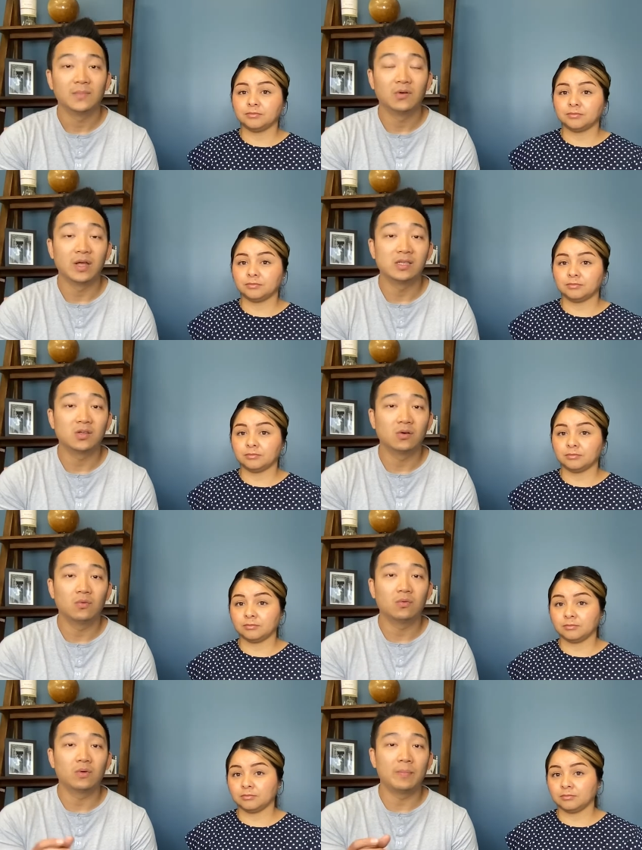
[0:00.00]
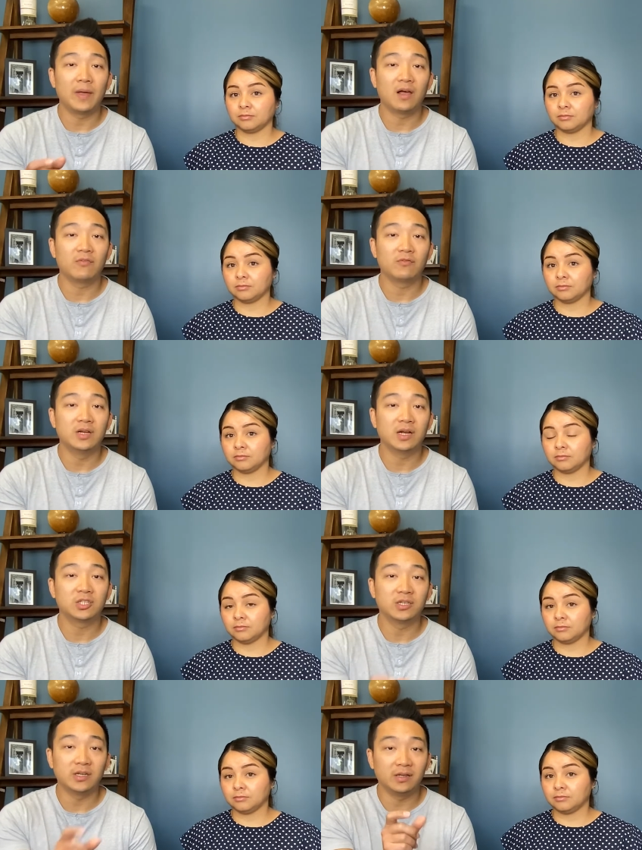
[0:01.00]
Speaker 1: Okay, so a payoff
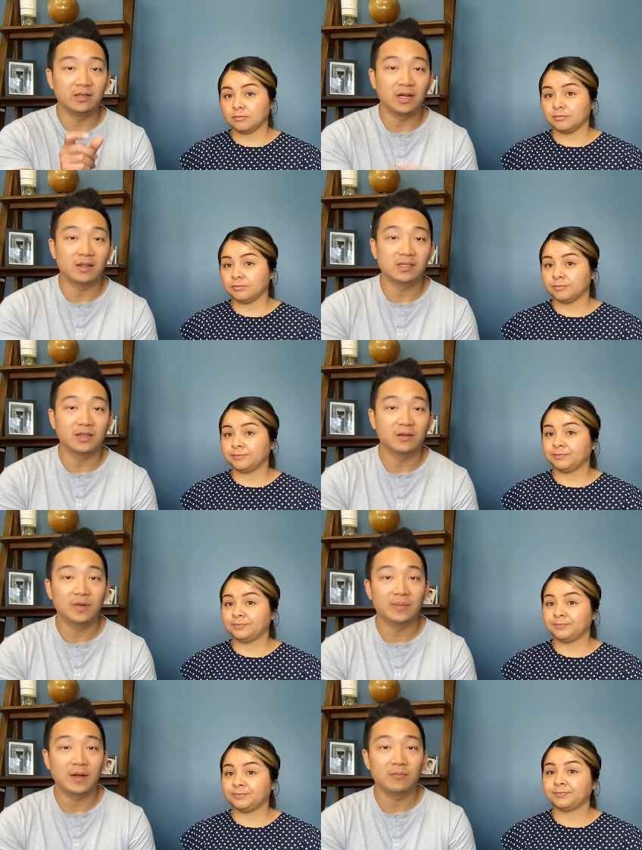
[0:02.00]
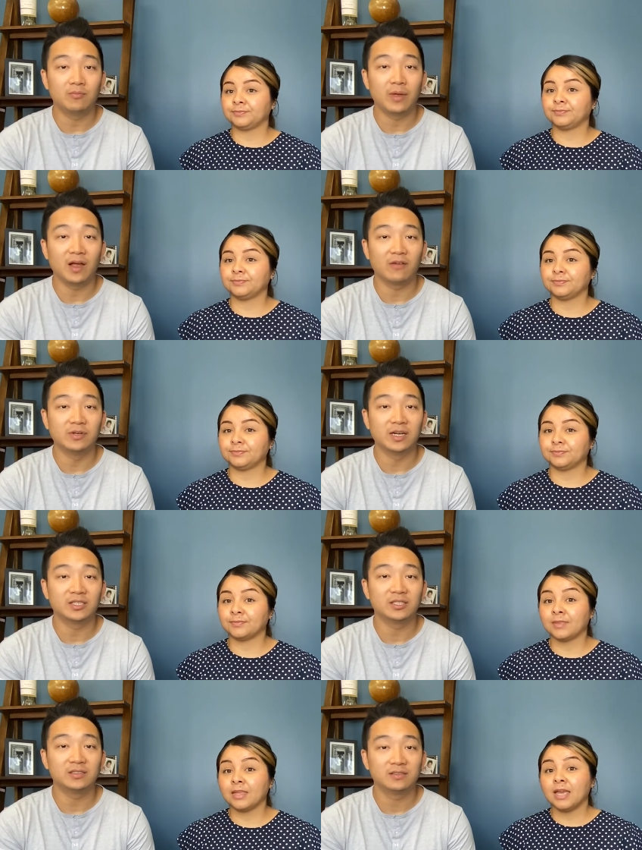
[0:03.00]
reduction, can you tell us a little bit about payoff
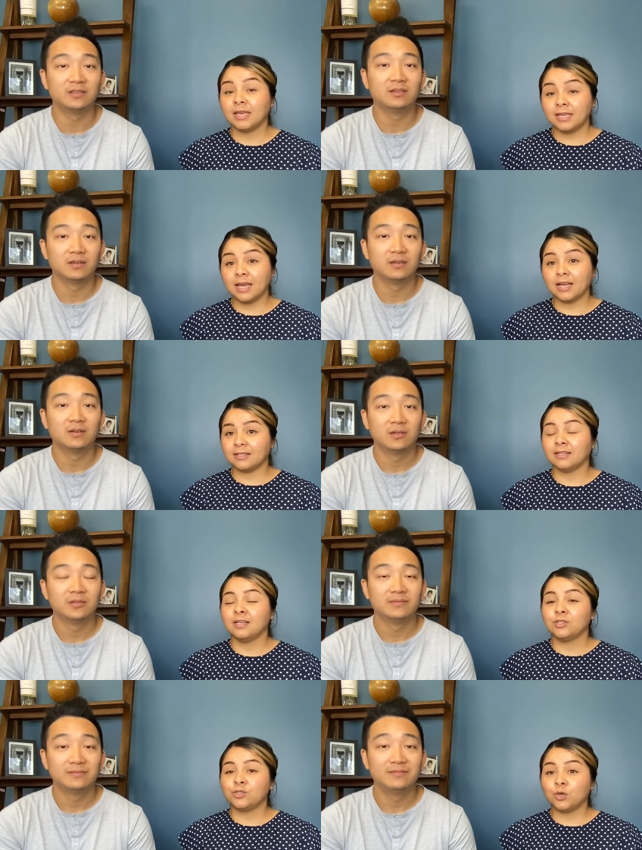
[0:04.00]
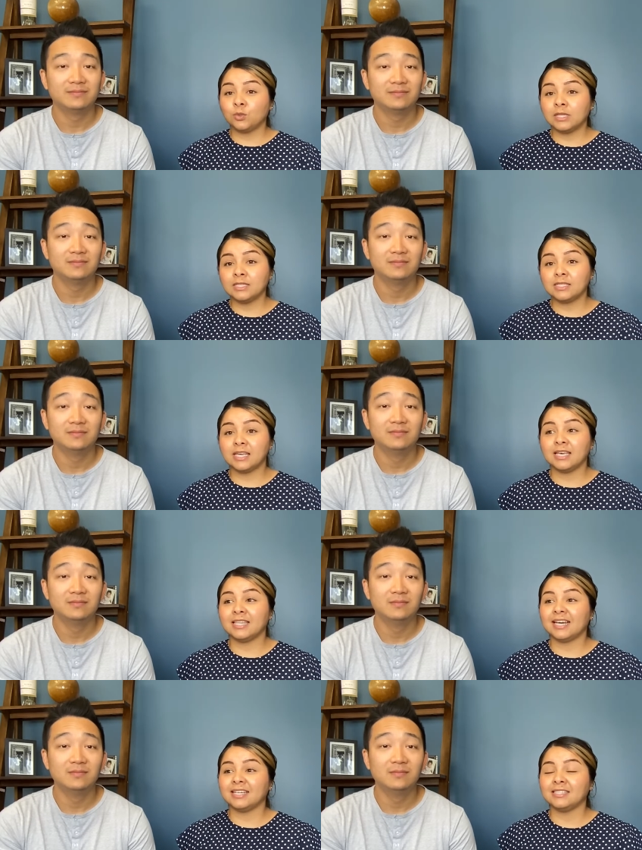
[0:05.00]
reduction?
Speaker 2: Yeah, so let's say
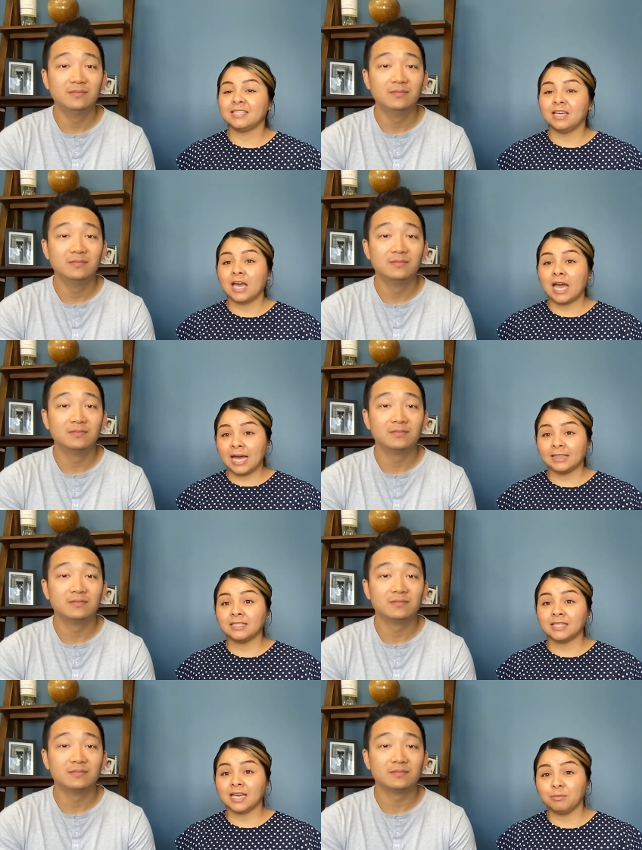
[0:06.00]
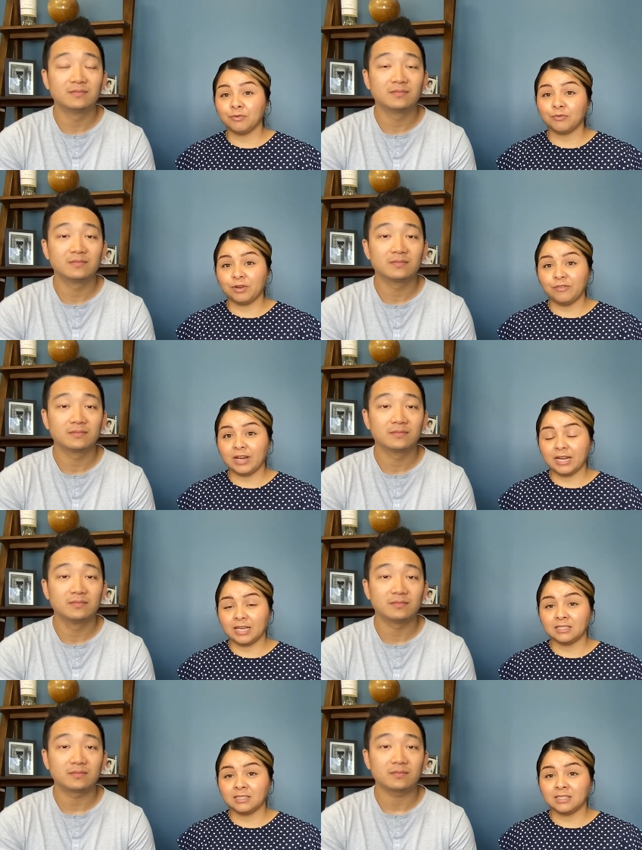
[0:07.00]
that at the time of
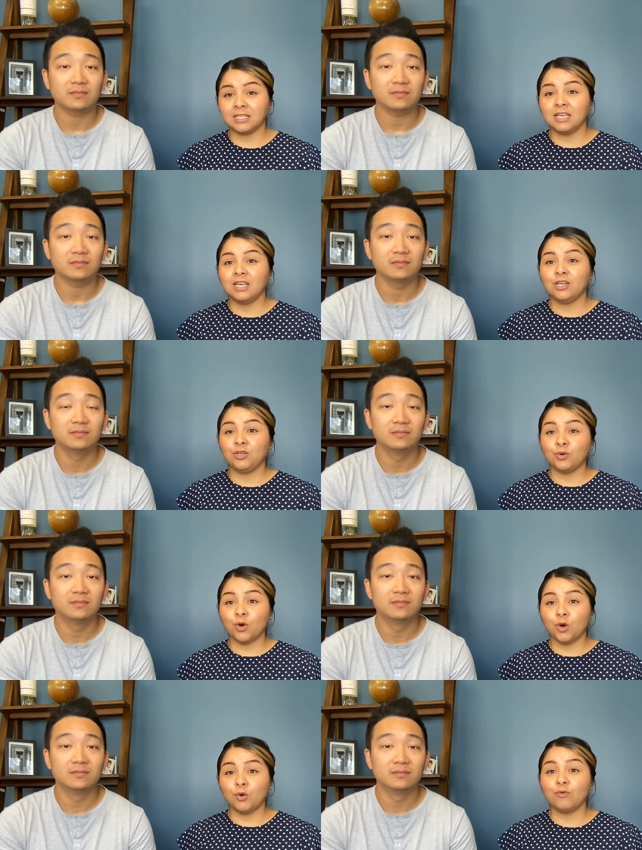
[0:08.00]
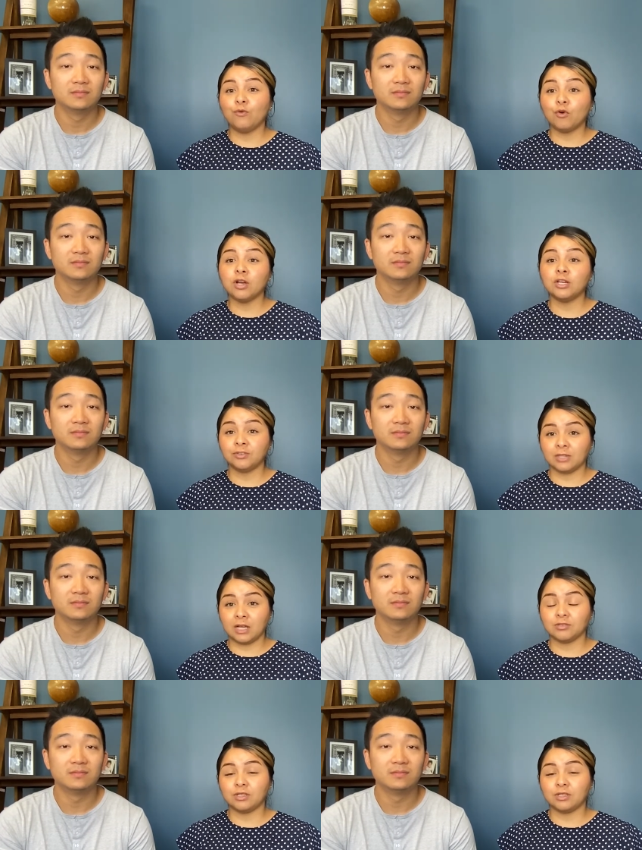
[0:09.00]
refinance, you owe 400,000